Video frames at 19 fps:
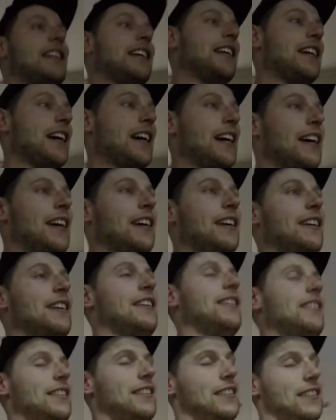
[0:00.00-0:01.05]
the uh,
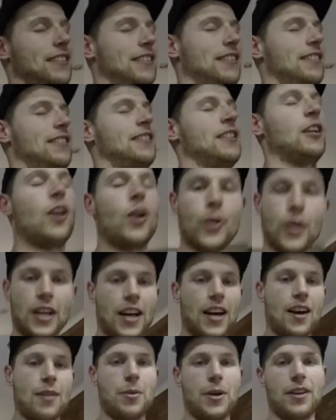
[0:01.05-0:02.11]
the low
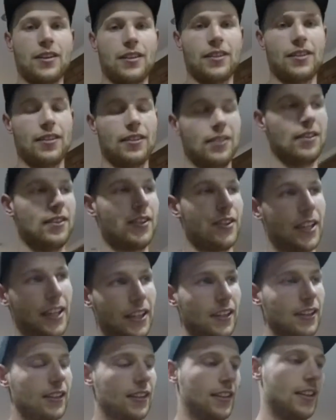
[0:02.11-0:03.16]
carb
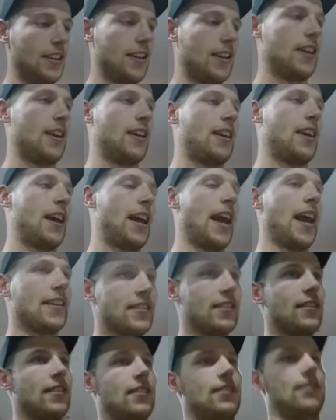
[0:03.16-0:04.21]
thing,
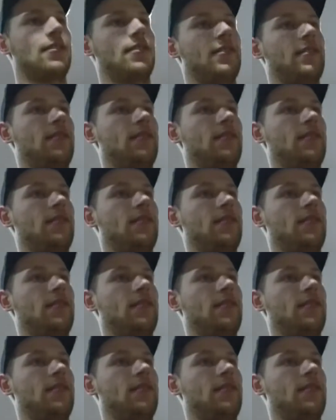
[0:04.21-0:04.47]
hasn't.